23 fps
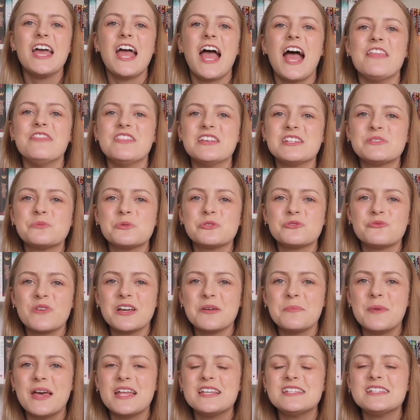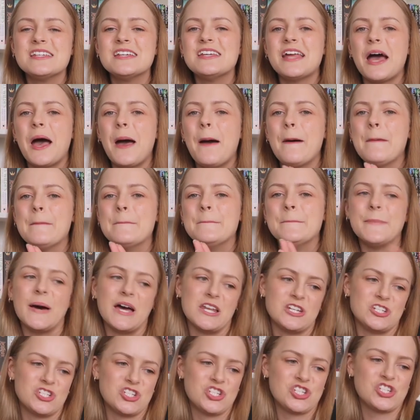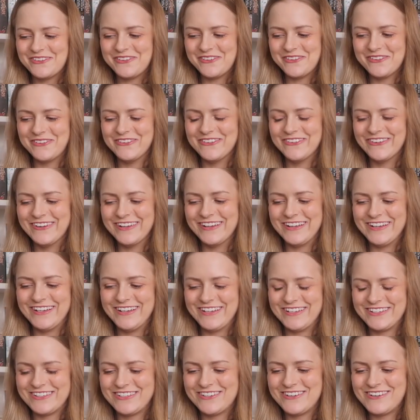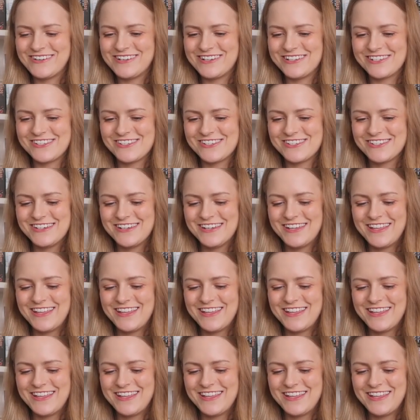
and this was recommended a bunch. So, oh gosh,